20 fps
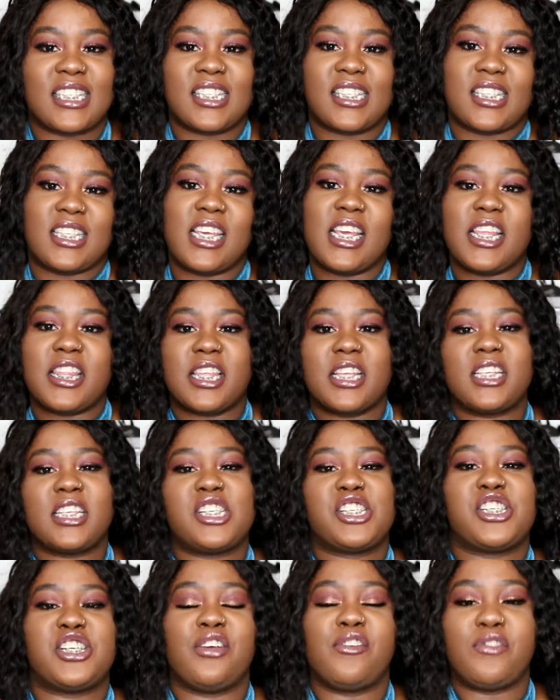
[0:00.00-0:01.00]
teeth
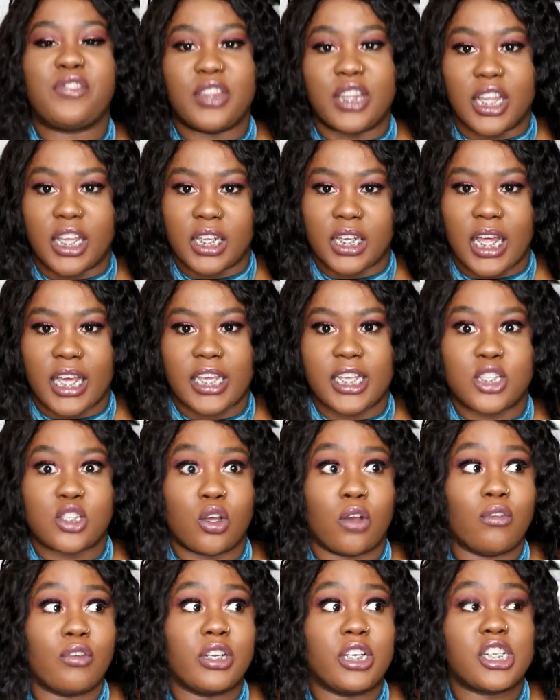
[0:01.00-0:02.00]
shifting, like it's
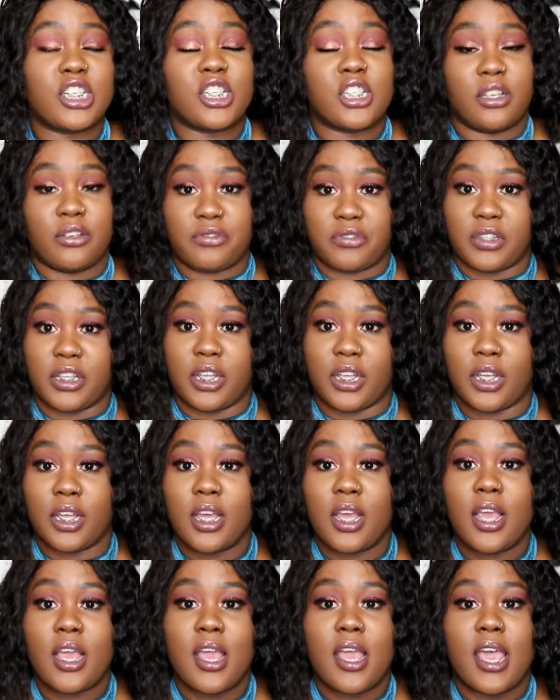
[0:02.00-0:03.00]
already shifting
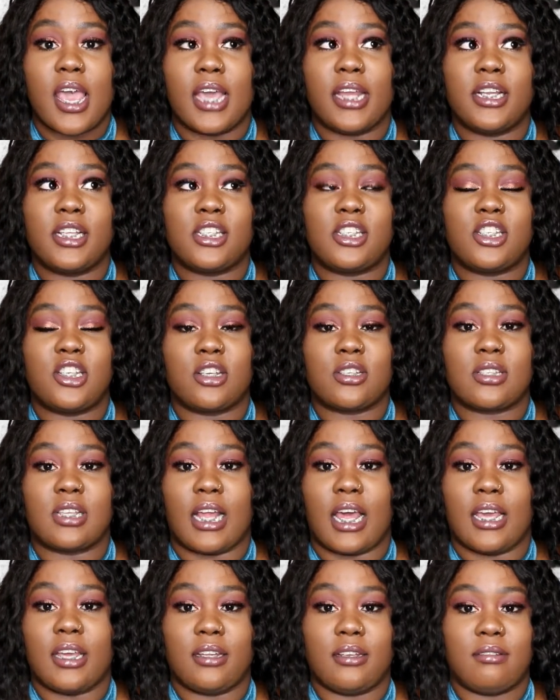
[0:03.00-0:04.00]
and it's just
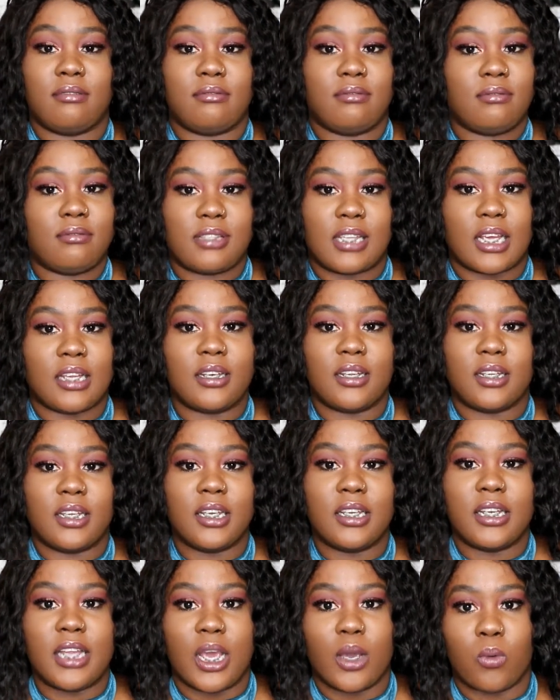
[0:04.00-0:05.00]
like
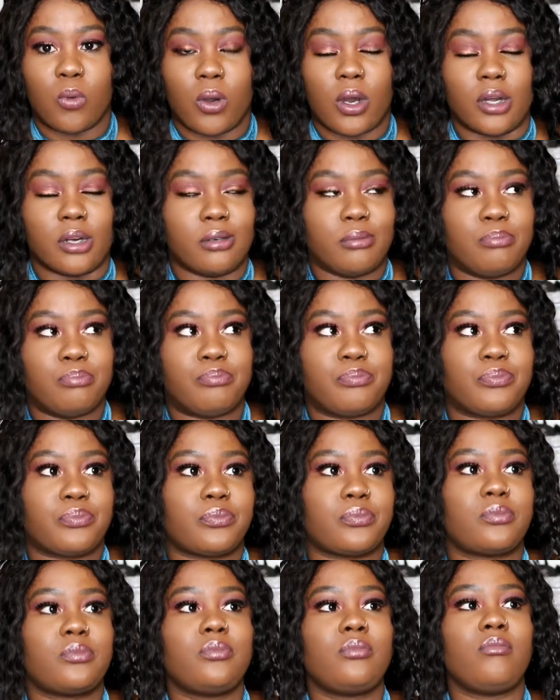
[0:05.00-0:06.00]
technically day one
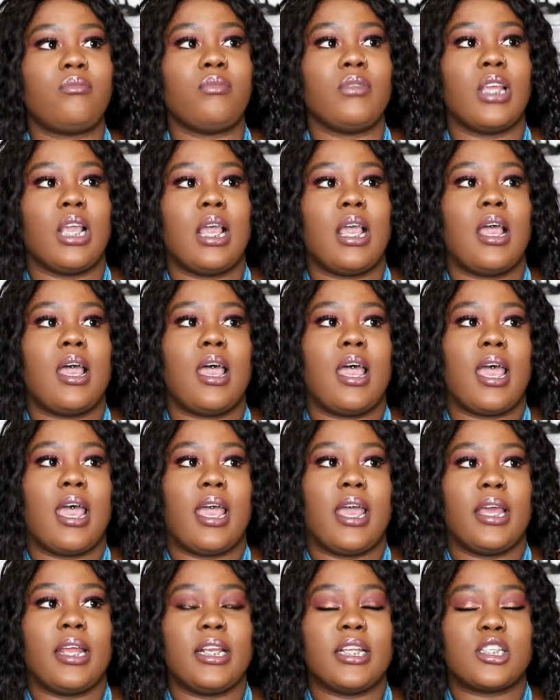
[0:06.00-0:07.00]

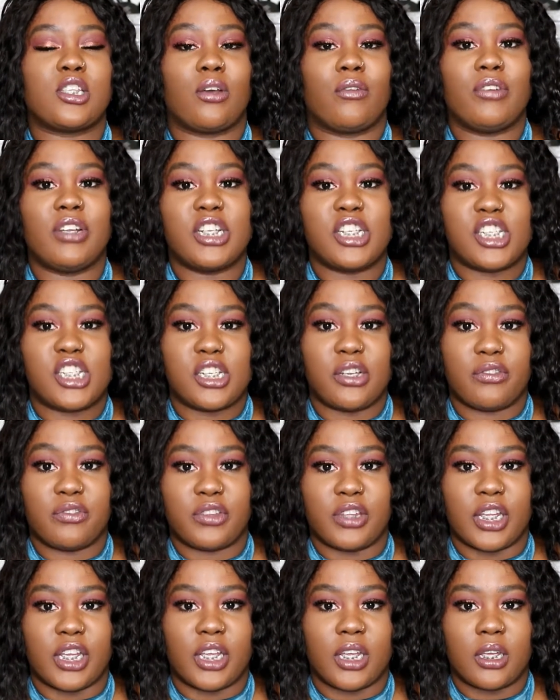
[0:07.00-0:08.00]
and it's already
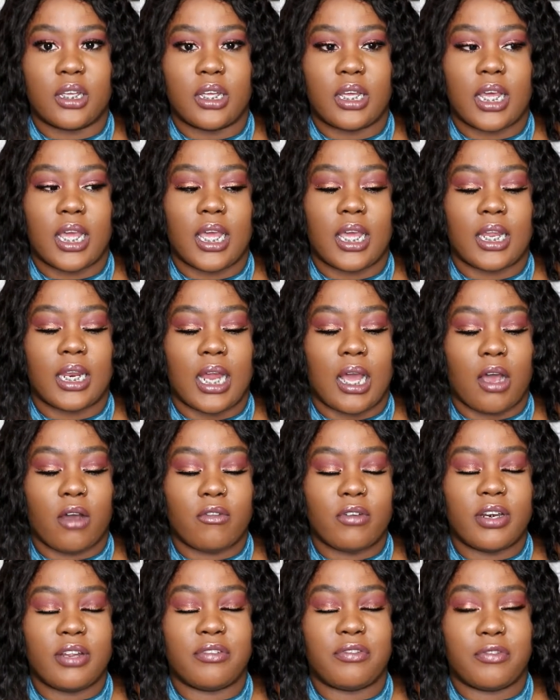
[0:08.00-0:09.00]
shifting and I
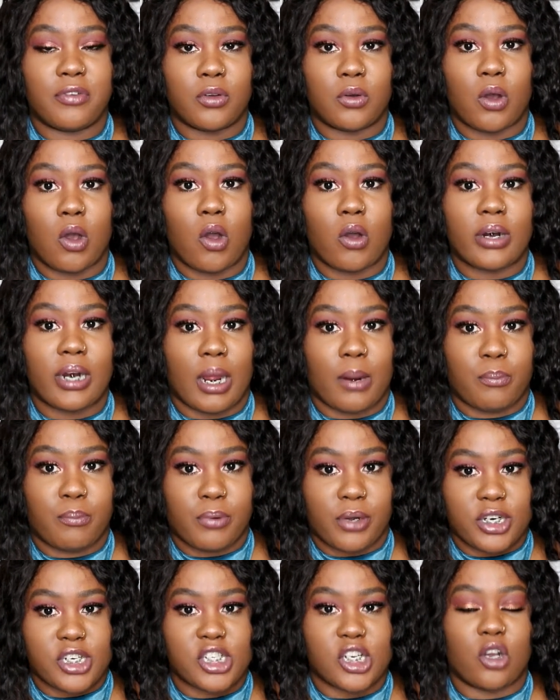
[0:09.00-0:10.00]
already feel all that
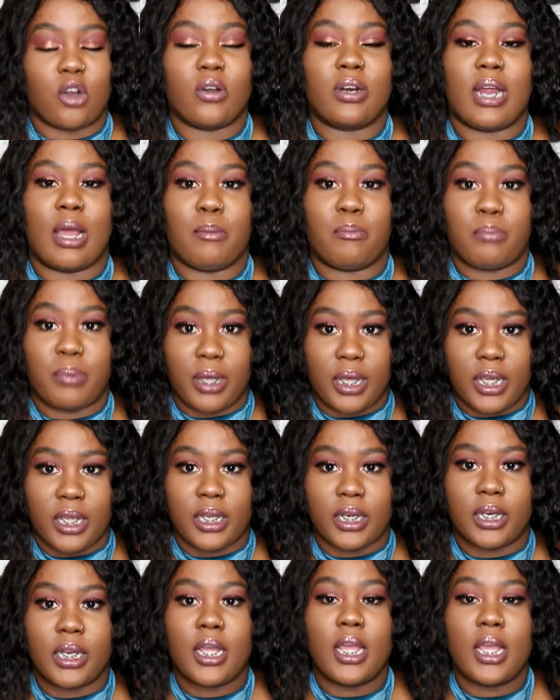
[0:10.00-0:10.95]
pressure, all that pain.